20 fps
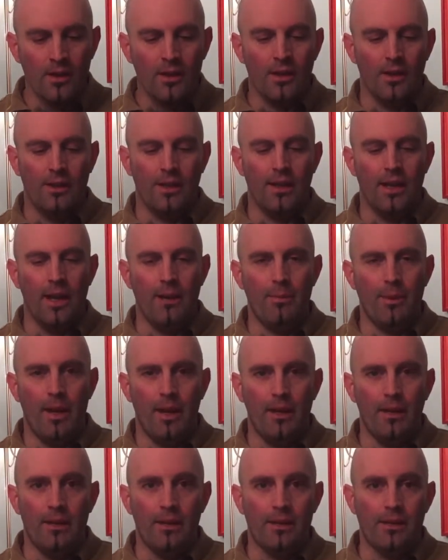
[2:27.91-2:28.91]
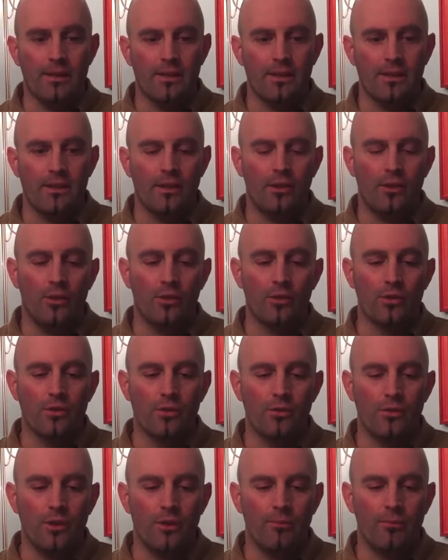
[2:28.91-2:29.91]
And the guy behind this
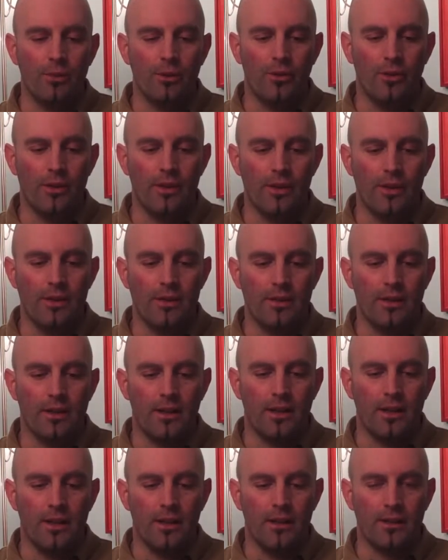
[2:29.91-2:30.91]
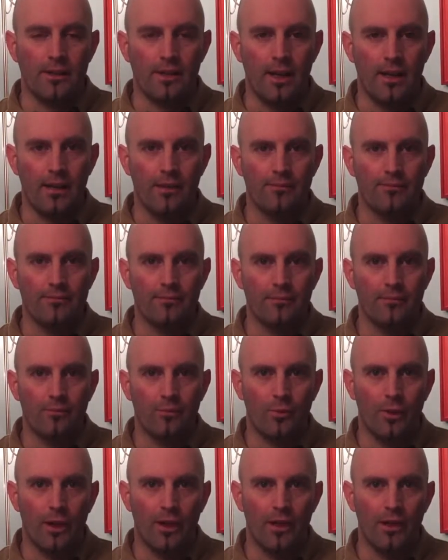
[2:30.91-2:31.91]
also employs Italian
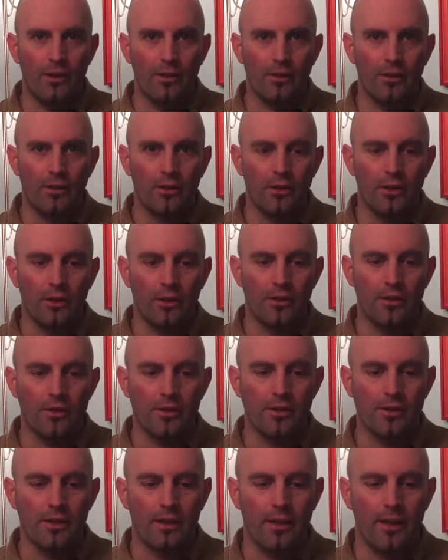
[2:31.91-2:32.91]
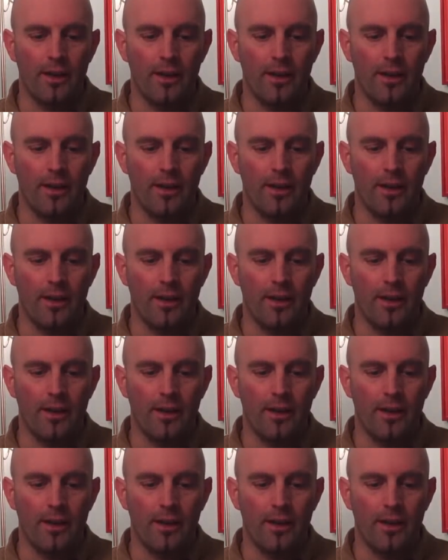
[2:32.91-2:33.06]
wine oncologist,